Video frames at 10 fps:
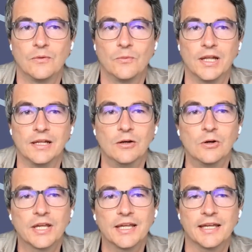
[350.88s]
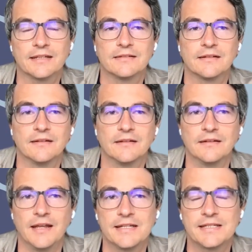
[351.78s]
Well, looking at
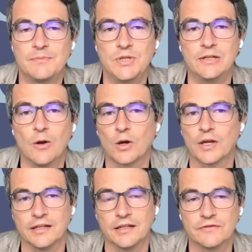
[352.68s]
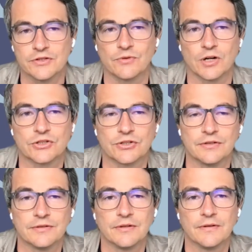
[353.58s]
the SAP logging
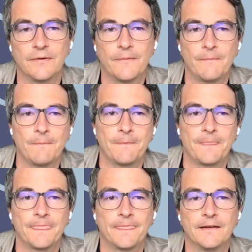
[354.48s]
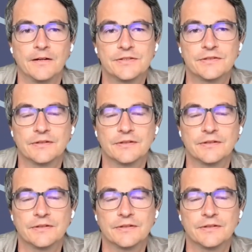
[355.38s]
infrastructure, there